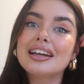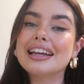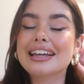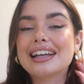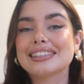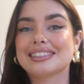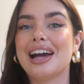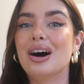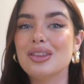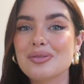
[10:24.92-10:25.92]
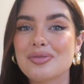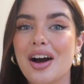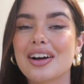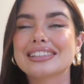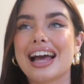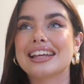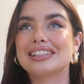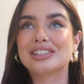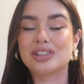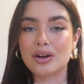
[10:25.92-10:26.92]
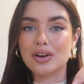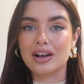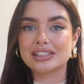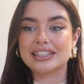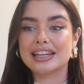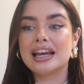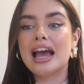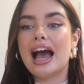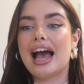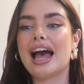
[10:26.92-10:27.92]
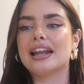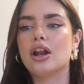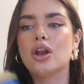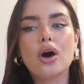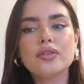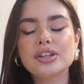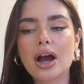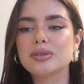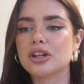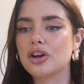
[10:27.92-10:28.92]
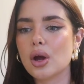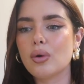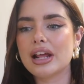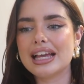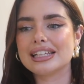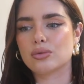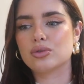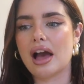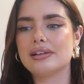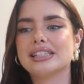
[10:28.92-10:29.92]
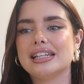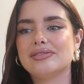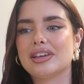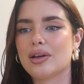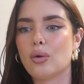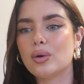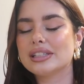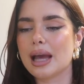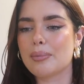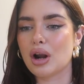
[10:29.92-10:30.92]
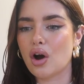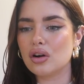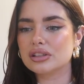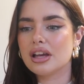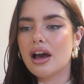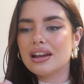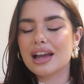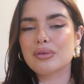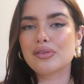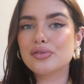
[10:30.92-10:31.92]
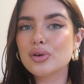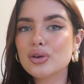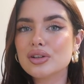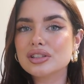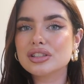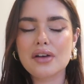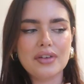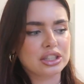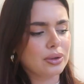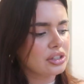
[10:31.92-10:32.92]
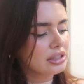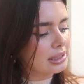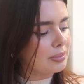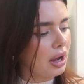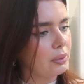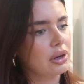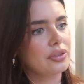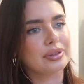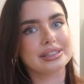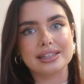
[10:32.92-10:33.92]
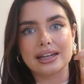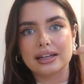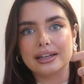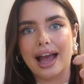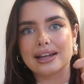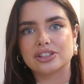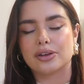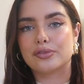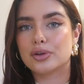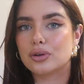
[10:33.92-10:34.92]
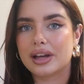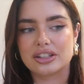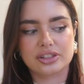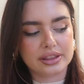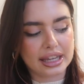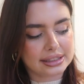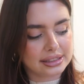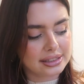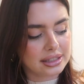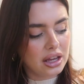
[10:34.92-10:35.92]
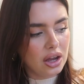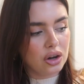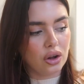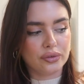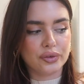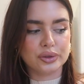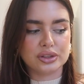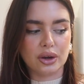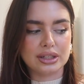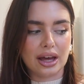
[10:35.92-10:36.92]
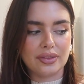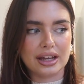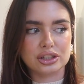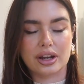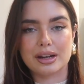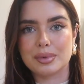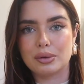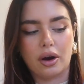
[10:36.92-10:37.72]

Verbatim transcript: it gets down the plugs and it's so nasty. And a lot of the times, I don't know what it is, all the houses I lived in, they always get blocked, like with food and stuff. I do actually need to buy one of those sink catcher, food catcher things because a lot of the food's going down that drain. I'm a bit